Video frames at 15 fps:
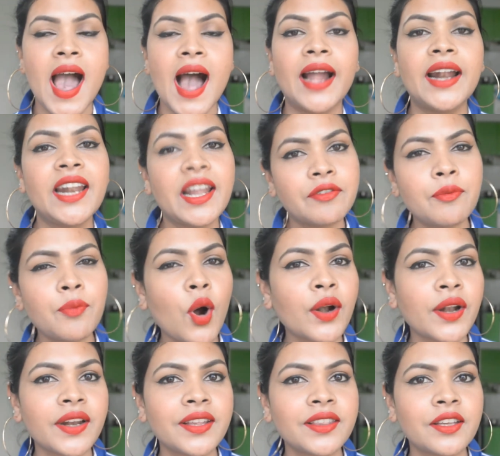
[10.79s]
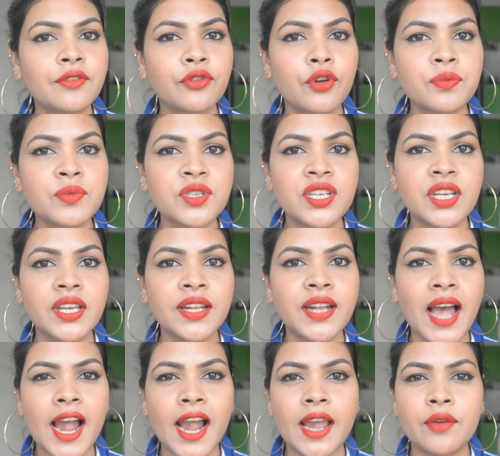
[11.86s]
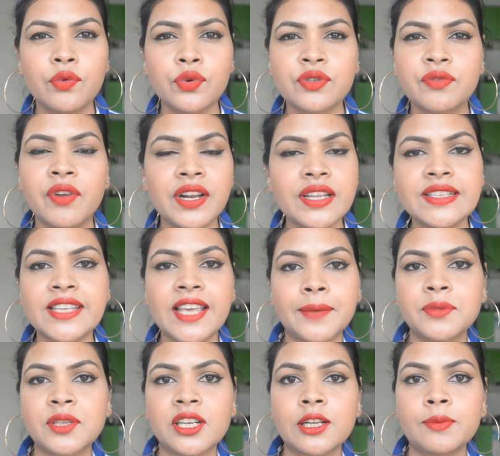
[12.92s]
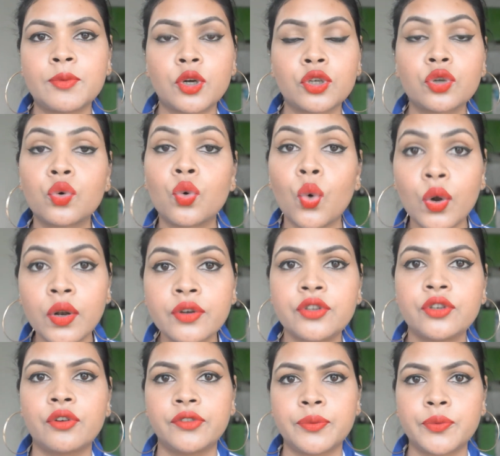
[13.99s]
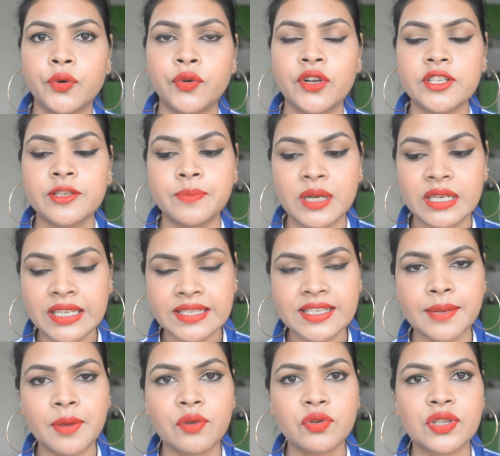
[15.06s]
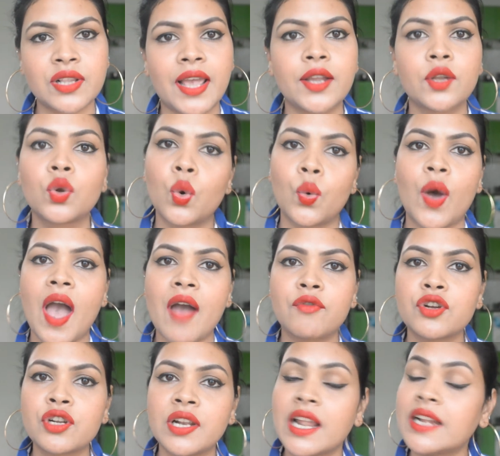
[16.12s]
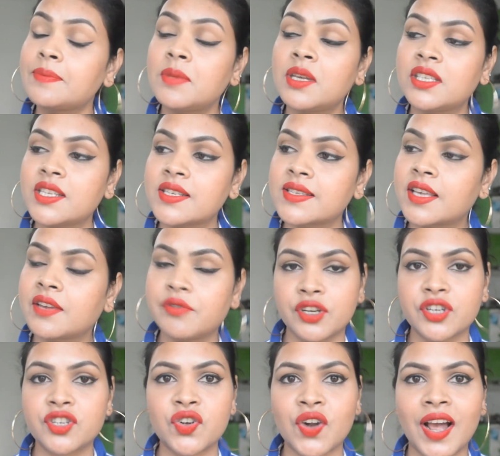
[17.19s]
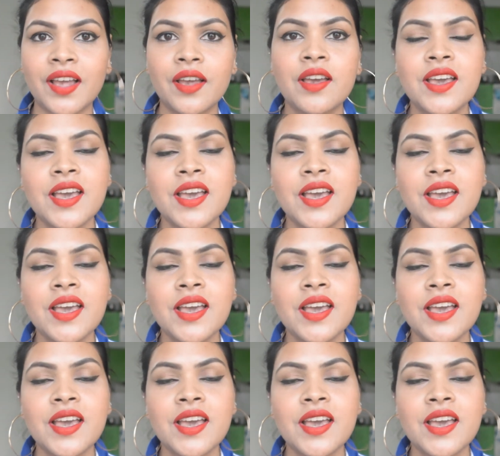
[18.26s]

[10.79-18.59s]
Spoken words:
I never bought anything from Shein. I was very skeptical about the quality of the products, but this time I was like, no, let me just give it a try.